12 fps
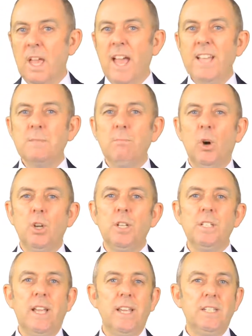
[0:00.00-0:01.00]
as
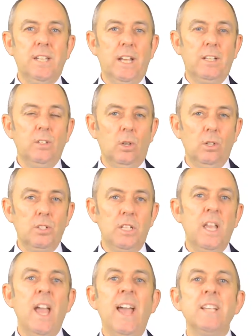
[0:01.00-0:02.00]
modern day
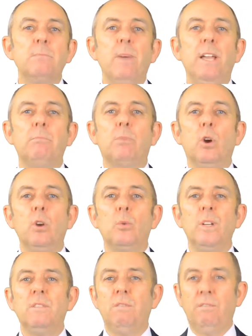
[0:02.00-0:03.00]
technology has made
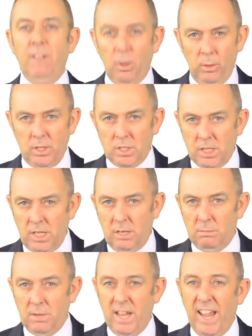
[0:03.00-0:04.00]
brokerage very
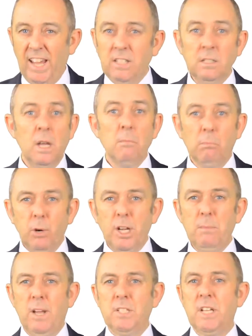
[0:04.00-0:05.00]
cheap and
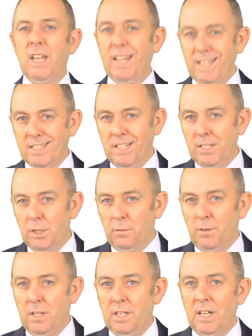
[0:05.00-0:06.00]
pretty much
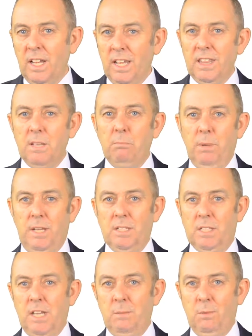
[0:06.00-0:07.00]
insignificant in the big
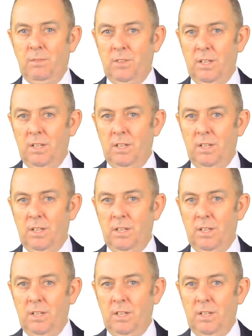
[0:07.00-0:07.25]
scheme of